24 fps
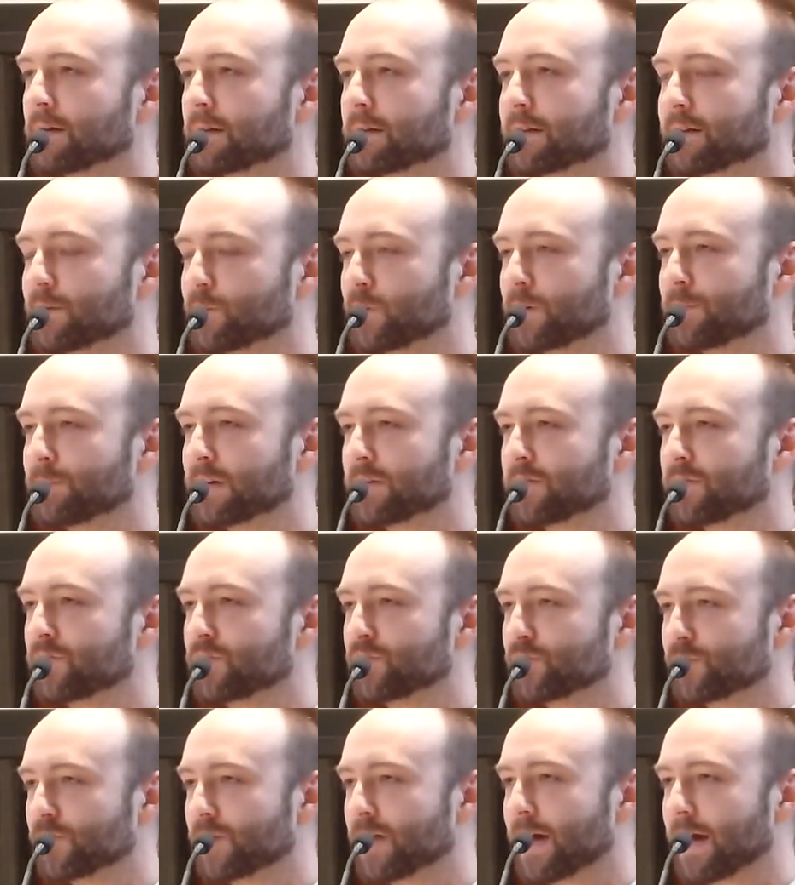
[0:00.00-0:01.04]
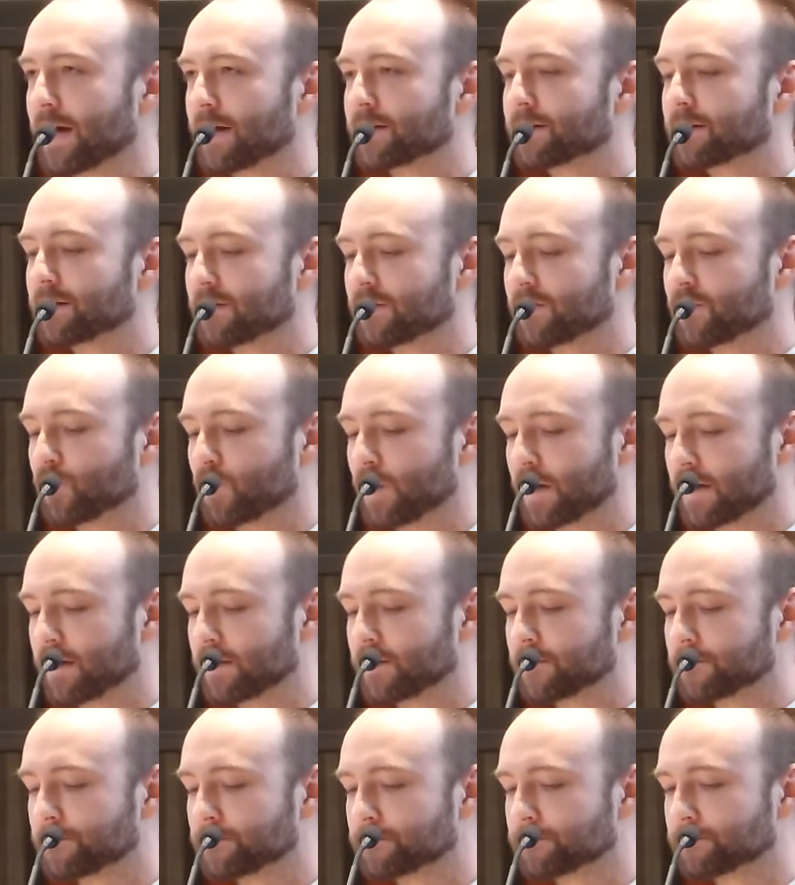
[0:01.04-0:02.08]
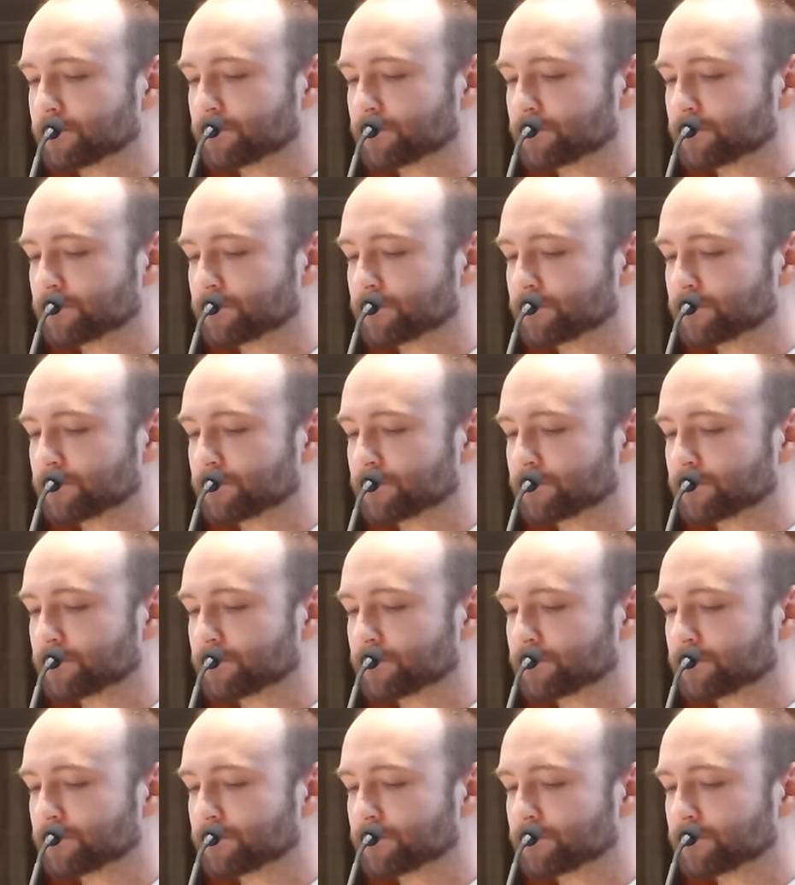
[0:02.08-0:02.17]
then we must do that as well.